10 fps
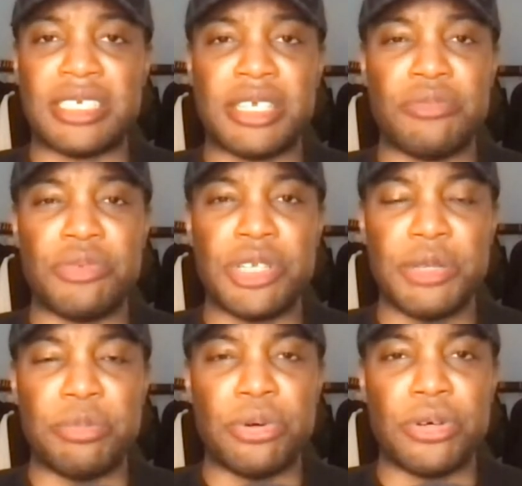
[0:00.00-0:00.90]
He really
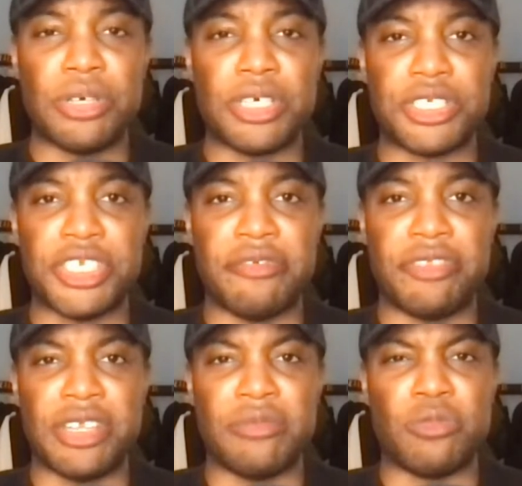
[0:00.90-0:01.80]
put a shift
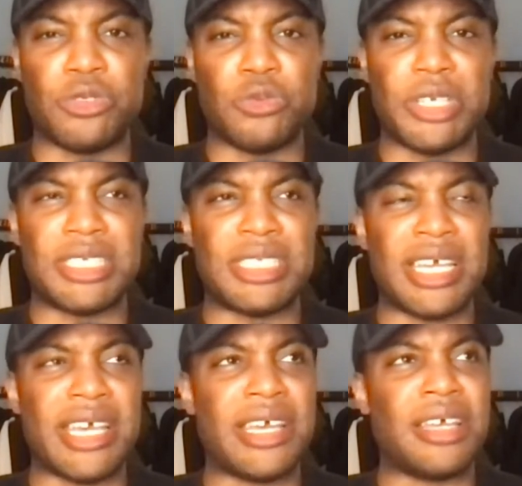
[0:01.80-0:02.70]
in and was always
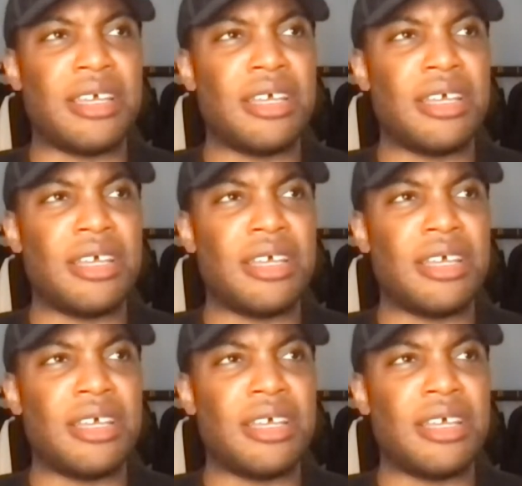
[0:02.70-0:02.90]
there,